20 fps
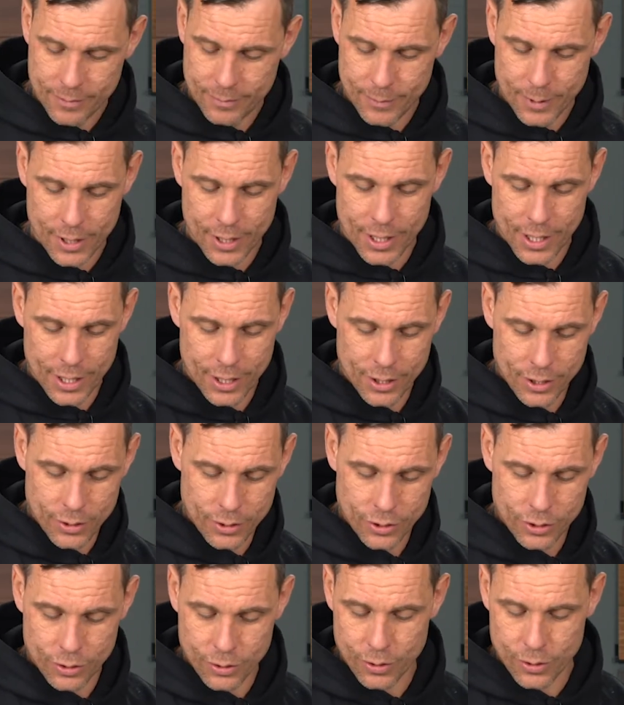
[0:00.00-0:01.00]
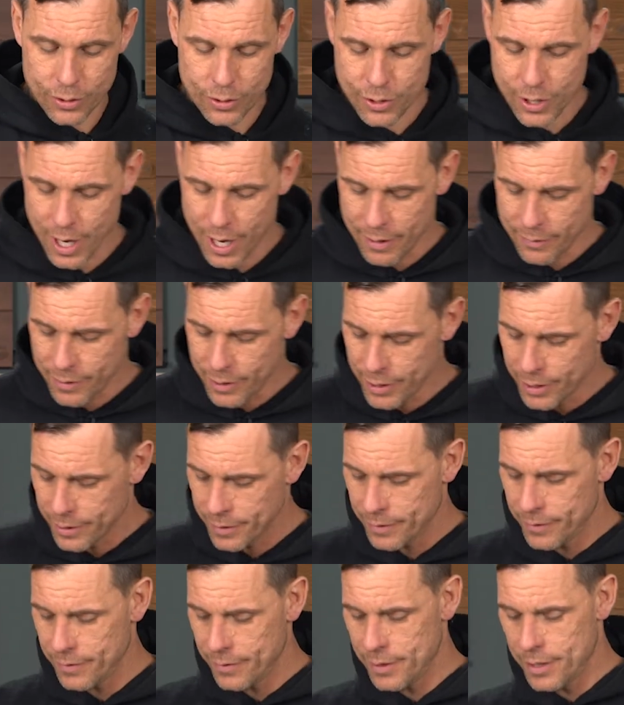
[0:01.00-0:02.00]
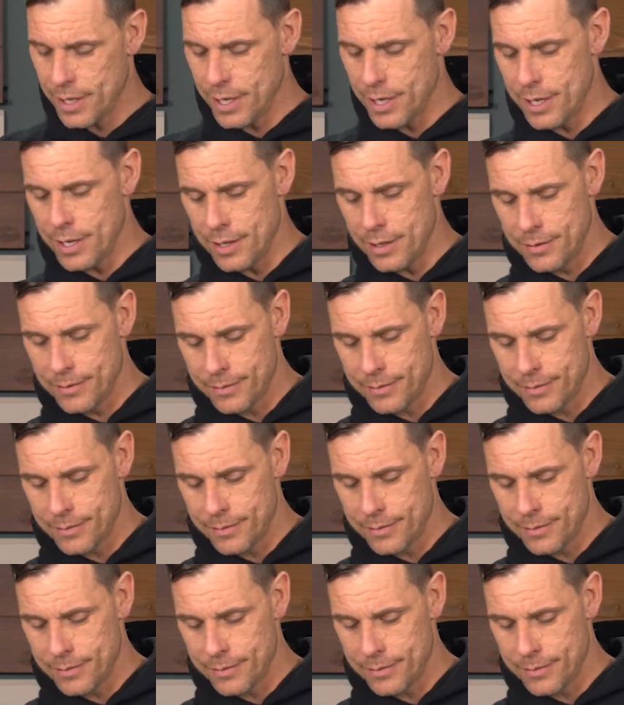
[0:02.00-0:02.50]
Really, you can use a screwdriver, key,